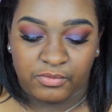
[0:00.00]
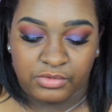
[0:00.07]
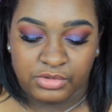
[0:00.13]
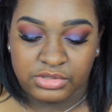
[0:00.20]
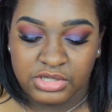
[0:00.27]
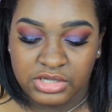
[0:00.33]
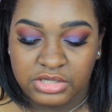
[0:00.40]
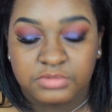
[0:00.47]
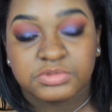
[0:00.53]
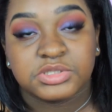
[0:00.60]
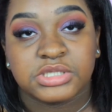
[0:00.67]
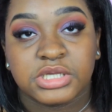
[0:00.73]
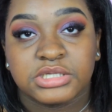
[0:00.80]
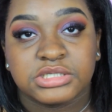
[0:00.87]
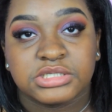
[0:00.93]
when you think of
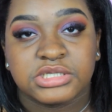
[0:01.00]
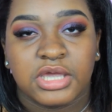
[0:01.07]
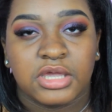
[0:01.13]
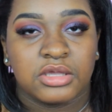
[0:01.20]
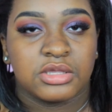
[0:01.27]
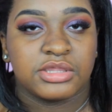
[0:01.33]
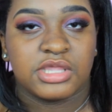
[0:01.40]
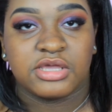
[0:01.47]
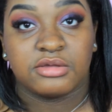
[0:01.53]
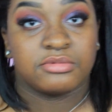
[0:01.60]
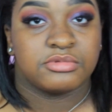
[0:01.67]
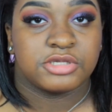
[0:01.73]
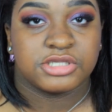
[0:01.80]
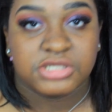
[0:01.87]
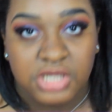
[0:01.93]
sunset, you think
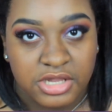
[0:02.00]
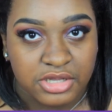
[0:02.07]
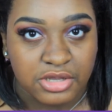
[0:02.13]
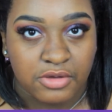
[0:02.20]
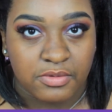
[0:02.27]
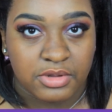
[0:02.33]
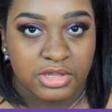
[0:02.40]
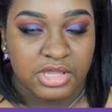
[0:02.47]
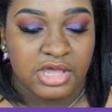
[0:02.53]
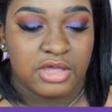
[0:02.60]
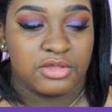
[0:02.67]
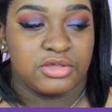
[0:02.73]
of the sun going down,